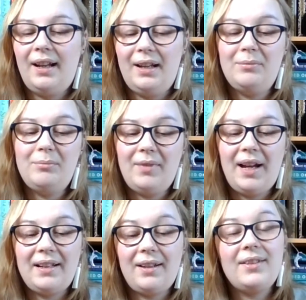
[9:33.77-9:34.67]
And
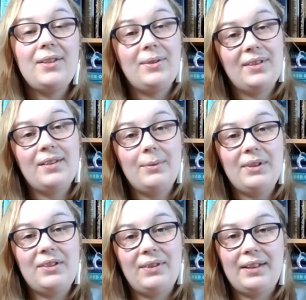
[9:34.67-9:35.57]
I do still want
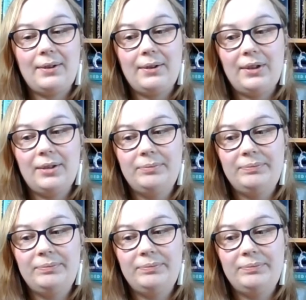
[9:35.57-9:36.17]
to read a horror.